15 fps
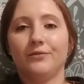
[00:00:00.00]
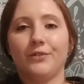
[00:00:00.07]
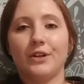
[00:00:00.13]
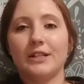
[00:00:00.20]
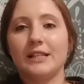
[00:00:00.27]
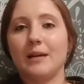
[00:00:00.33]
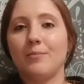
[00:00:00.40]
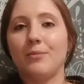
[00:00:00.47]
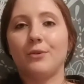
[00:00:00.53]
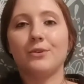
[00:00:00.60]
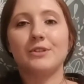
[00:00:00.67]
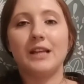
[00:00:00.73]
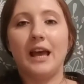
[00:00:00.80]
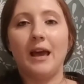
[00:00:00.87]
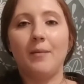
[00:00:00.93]
for
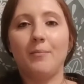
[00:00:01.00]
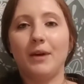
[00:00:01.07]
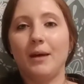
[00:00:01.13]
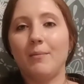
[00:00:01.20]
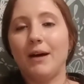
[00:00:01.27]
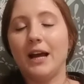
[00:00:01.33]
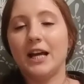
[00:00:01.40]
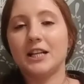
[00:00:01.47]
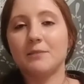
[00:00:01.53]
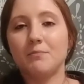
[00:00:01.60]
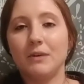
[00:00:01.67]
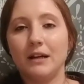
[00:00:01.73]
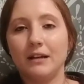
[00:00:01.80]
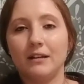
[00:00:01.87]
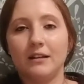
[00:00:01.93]
example, say me and my
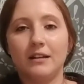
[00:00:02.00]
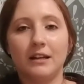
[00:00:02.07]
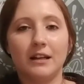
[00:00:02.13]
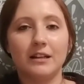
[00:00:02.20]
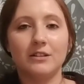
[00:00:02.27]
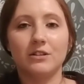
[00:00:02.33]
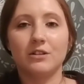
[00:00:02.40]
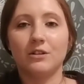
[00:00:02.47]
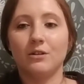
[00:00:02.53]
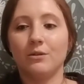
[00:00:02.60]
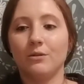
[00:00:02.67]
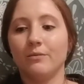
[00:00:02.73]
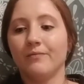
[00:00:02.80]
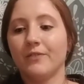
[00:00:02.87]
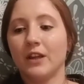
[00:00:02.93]
husband get
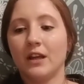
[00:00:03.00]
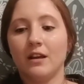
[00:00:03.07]
into